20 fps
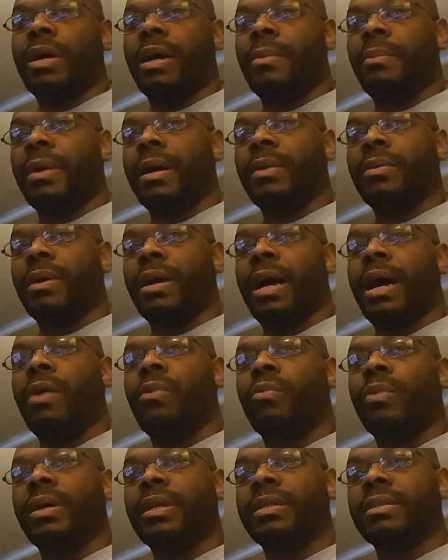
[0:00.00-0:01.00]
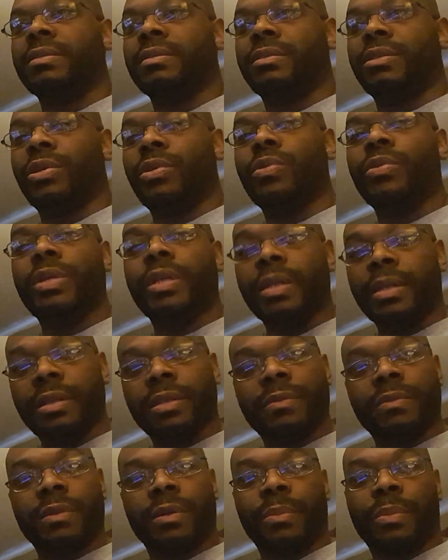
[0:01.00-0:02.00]
I'll wait 2
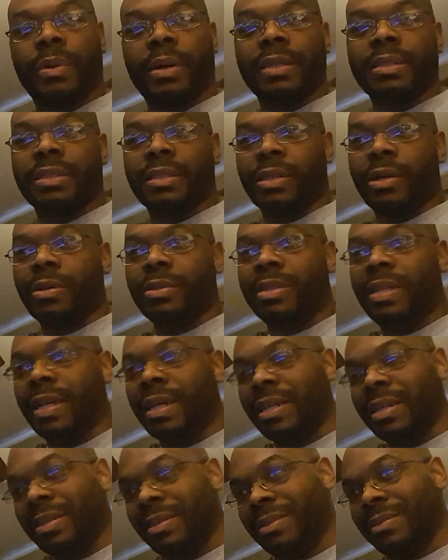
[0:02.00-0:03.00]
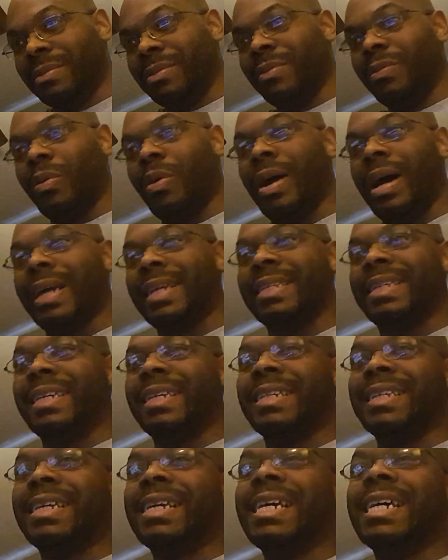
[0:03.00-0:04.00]
years for the price to go down before I
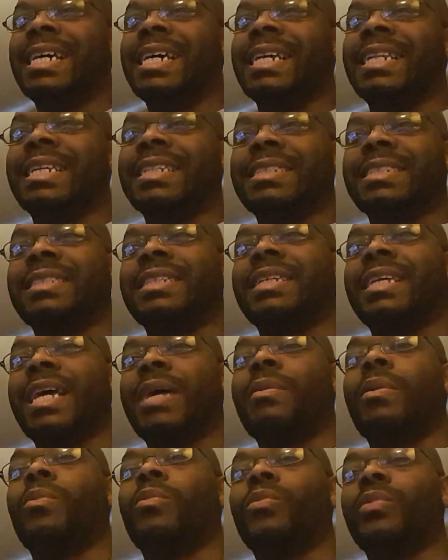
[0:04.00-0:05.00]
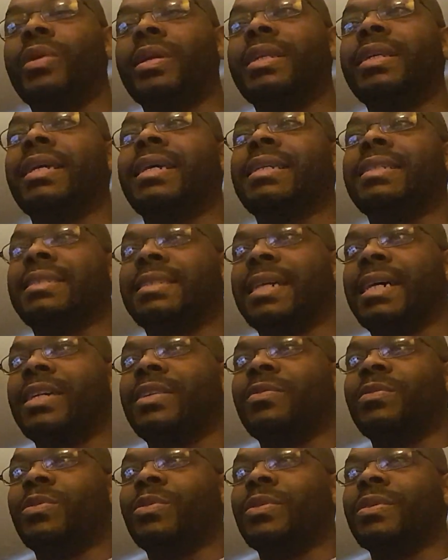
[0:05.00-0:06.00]
get it, unless it's a game I'm really
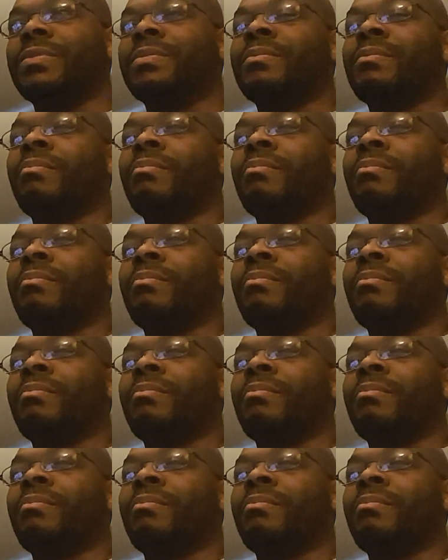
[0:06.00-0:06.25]
excited for.